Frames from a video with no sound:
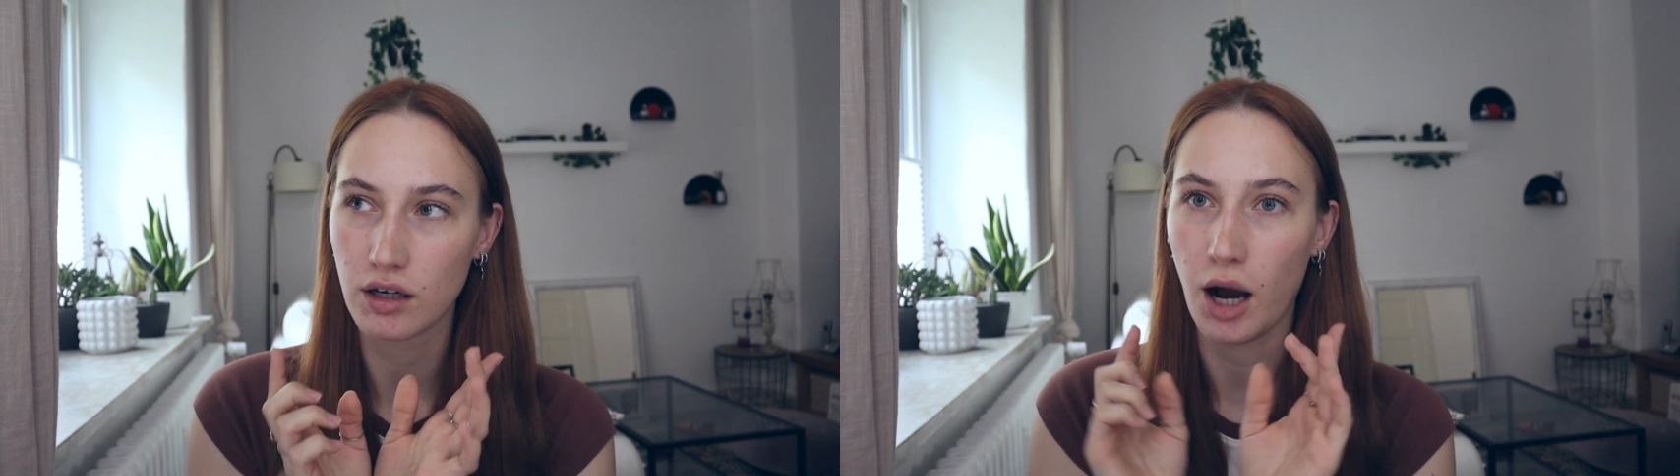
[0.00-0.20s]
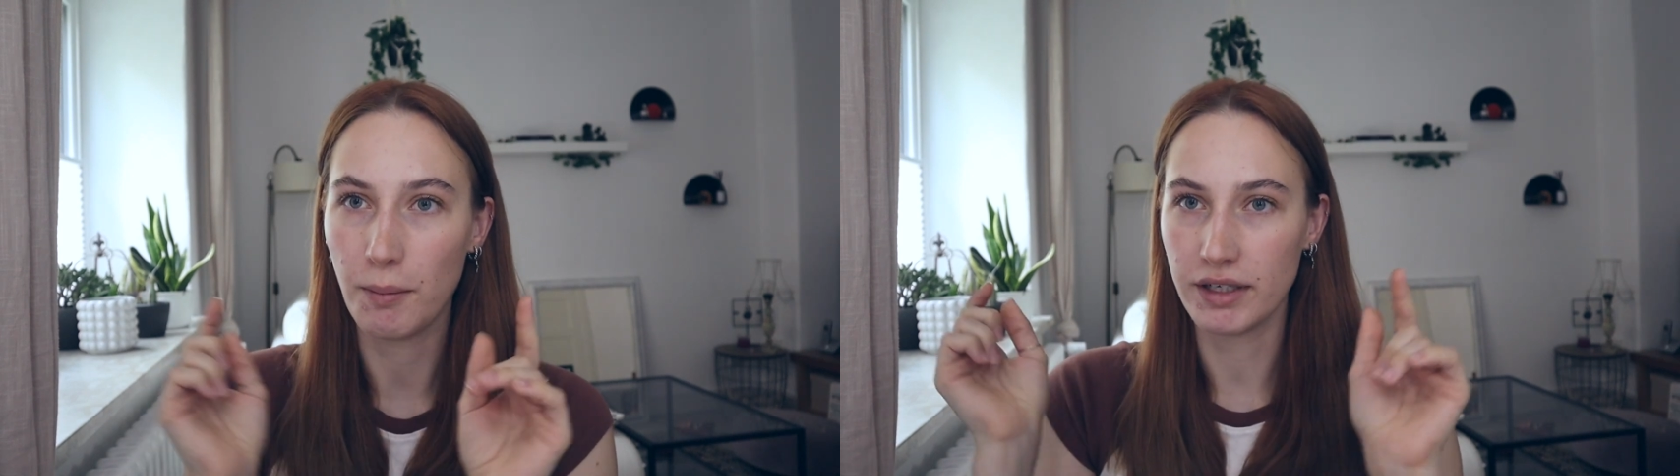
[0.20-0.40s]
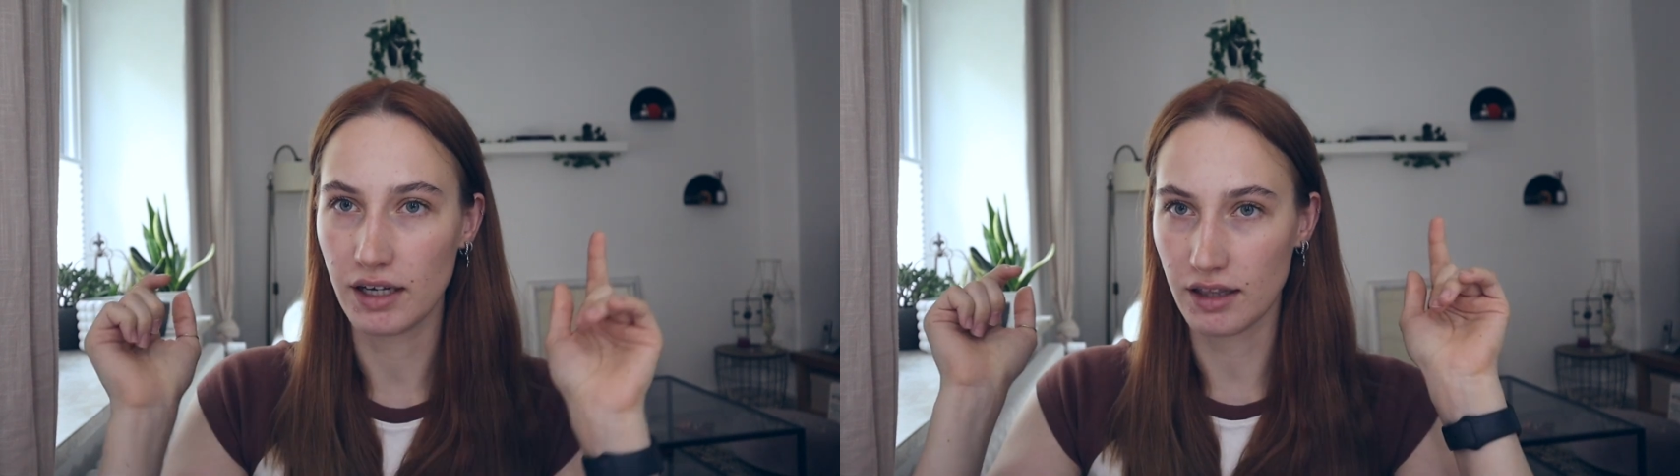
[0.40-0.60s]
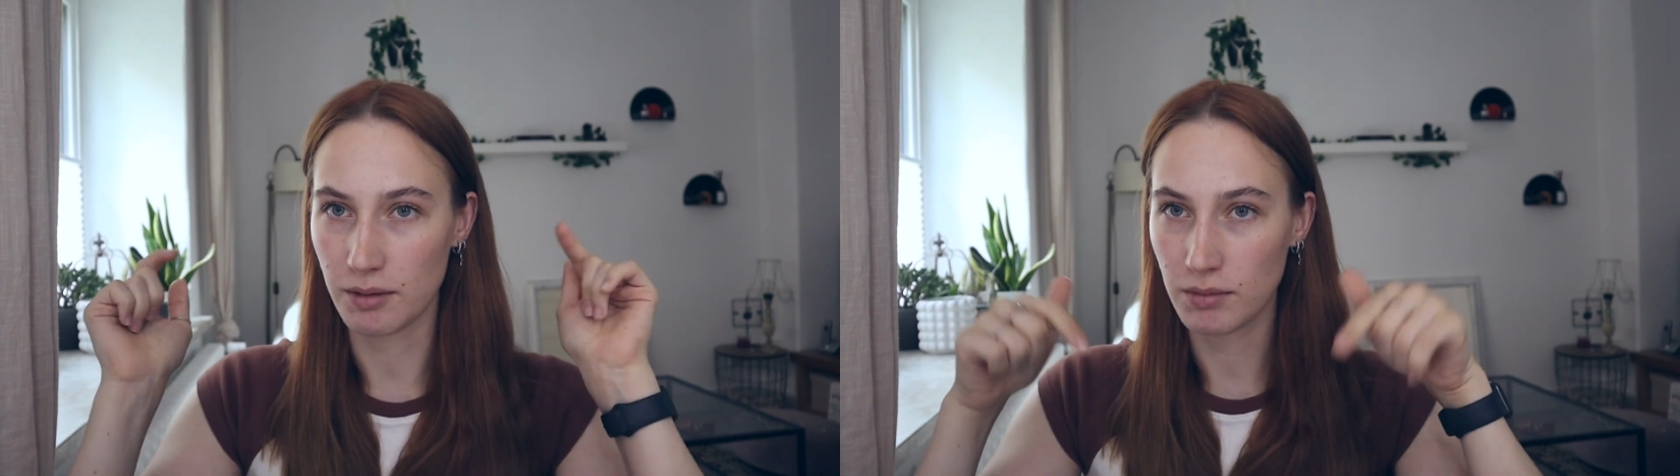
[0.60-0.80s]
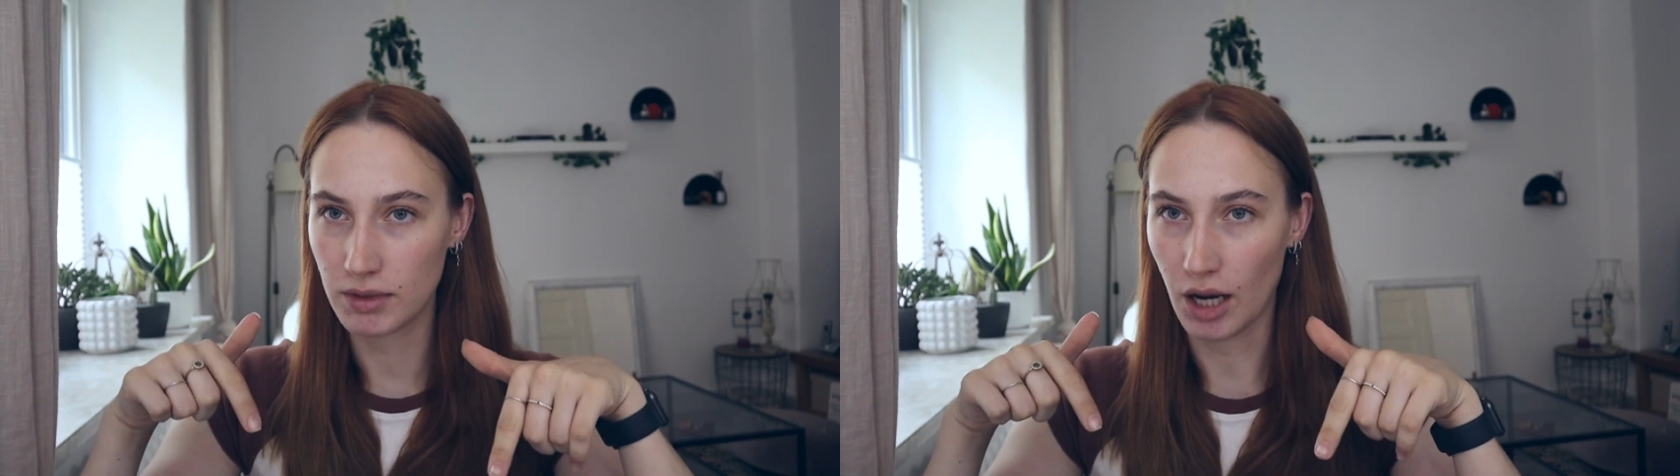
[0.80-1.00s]
commenting
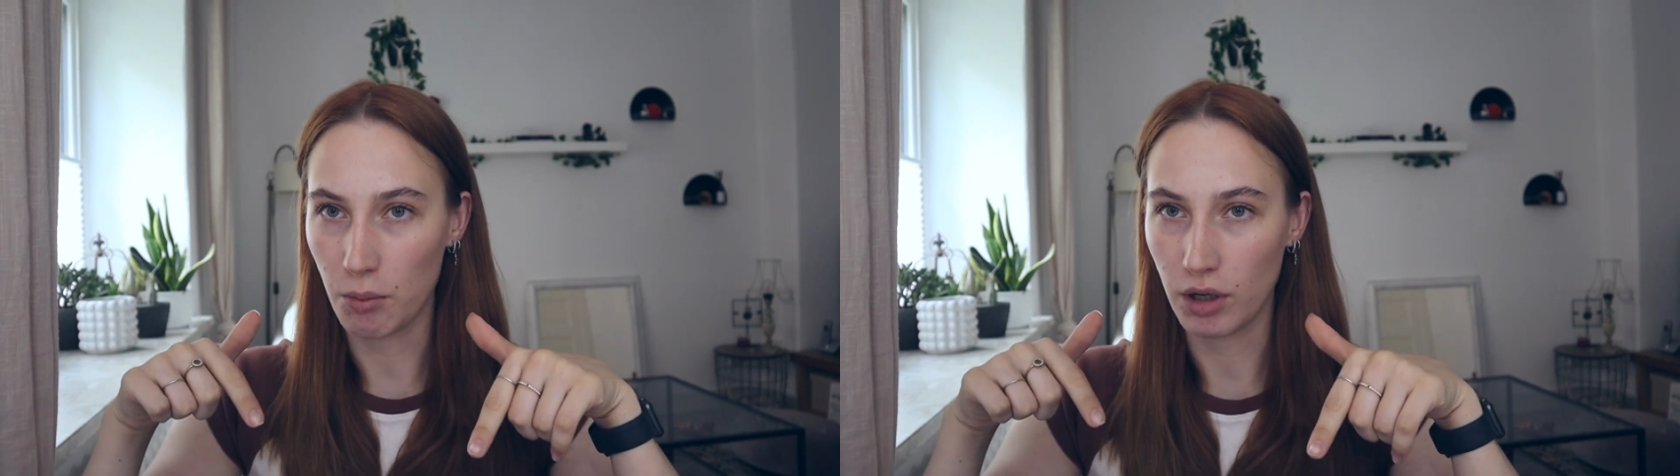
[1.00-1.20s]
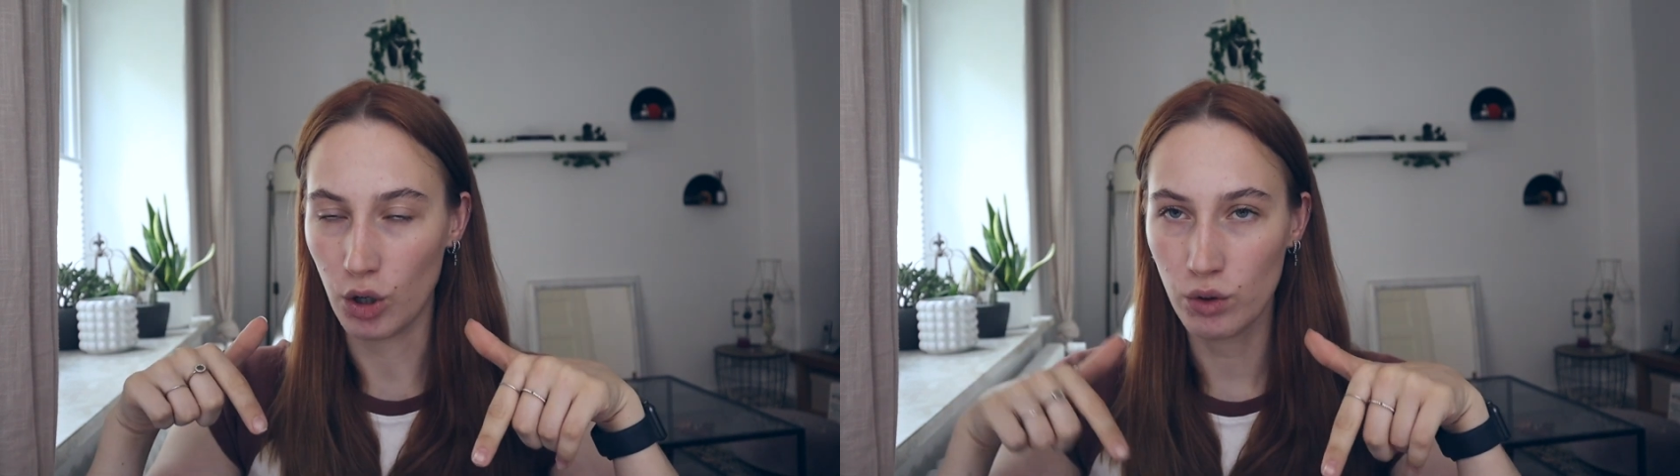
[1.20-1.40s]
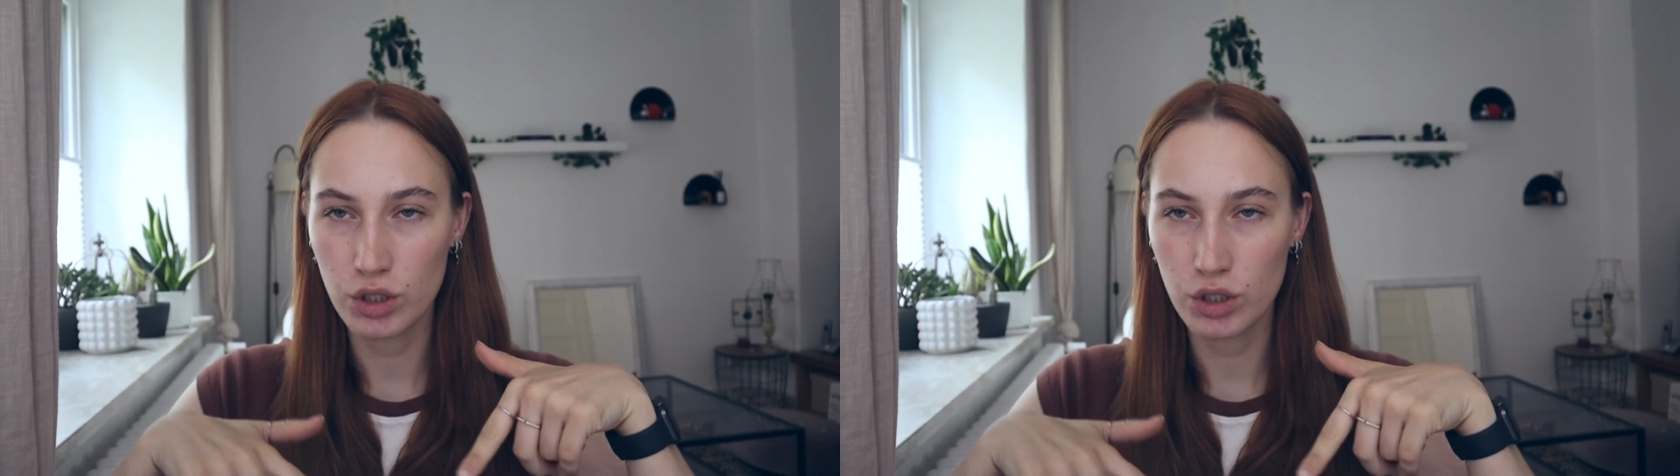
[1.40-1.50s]
them down below,